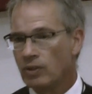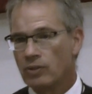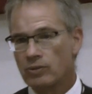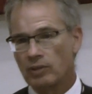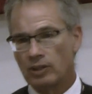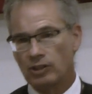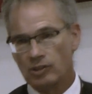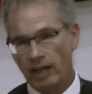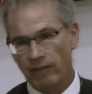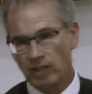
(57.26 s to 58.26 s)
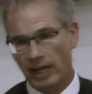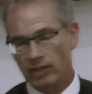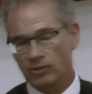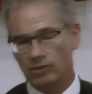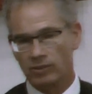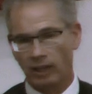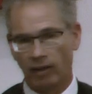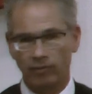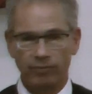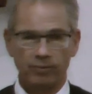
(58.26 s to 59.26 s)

So then you just have to ask yourself,